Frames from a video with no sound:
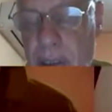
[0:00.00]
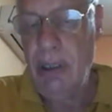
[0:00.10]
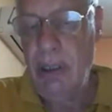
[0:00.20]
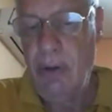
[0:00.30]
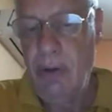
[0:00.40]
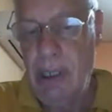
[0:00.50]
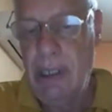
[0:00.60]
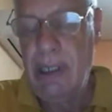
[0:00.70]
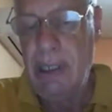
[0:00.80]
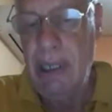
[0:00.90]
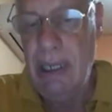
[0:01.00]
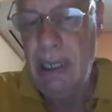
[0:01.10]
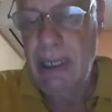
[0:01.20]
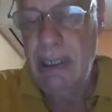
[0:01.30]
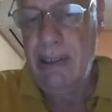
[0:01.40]
or at least
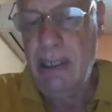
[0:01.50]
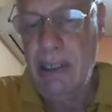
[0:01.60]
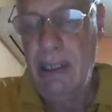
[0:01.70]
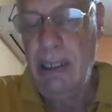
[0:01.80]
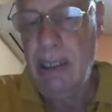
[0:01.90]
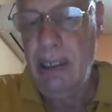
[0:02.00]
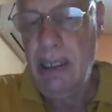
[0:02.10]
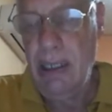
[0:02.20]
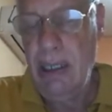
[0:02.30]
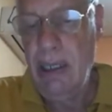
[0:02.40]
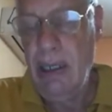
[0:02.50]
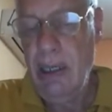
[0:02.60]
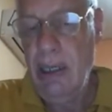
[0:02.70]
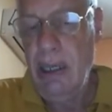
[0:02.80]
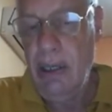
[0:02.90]
less than n.
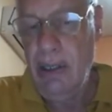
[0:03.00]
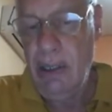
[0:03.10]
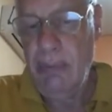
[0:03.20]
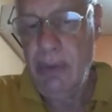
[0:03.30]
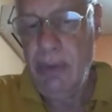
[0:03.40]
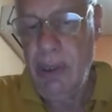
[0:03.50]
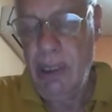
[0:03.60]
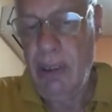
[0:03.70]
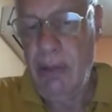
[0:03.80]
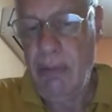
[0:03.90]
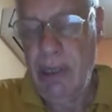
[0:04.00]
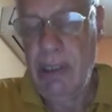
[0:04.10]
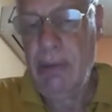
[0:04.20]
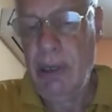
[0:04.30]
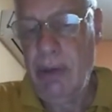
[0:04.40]
Assumption that the
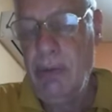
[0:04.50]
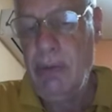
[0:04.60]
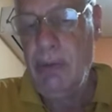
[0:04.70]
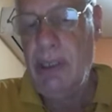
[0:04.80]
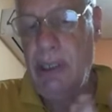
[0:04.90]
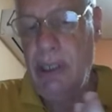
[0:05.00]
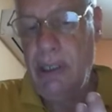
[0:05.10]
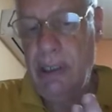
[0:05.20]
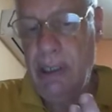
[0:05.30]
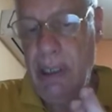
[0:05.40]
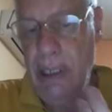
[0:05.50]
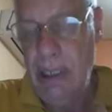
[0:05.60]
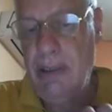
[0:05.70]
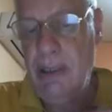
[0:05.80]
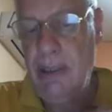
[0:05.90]
maximal rainbow matching is
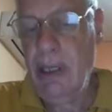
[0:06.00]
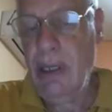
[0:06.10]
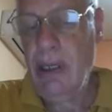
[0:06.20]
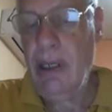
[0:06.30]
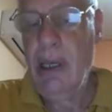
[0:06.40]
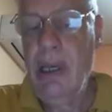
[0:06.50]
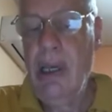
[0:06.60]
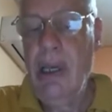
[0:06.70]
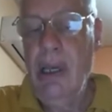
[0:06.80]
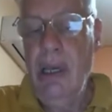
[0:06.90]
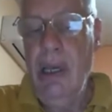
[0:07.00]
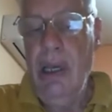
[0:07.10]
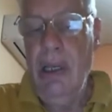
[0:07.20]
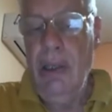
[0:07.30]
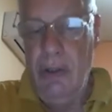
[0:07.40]
less than n.
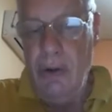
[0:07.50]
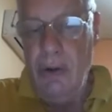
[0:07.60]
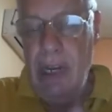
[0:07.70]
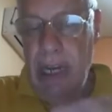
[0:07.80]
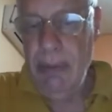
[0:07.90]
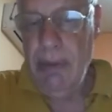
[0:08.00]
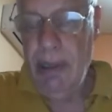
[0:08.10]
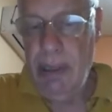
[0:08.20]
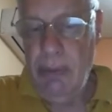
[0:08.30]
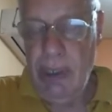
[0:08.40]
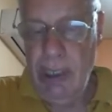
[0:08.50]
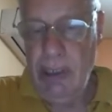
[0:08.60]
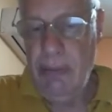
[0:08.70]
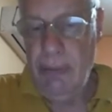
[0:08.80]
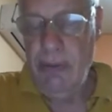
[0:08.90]
So the lemma that we
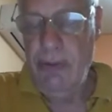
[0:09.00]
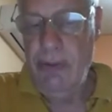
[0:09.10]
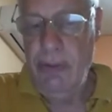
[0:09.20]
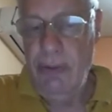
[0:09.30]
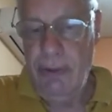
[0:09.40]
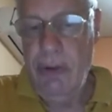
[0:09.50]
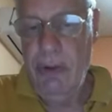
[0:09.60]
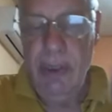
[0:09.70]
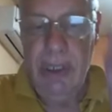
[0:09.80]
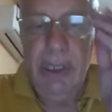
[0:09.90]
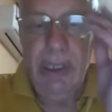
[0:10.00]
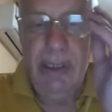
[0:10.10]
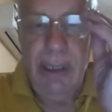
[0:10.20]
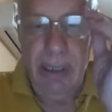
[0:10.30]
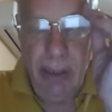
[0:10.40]
just proved before says
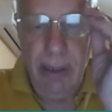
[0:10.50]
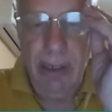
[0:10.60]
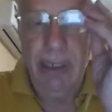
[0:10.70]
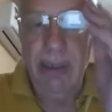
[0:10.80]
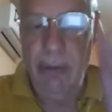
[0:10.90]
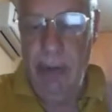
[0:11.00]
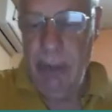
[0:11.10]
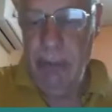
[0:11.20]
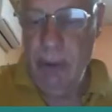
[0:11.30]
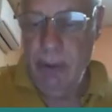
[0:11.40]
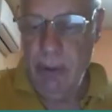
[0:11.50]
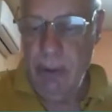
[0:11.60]
that there is a rainbow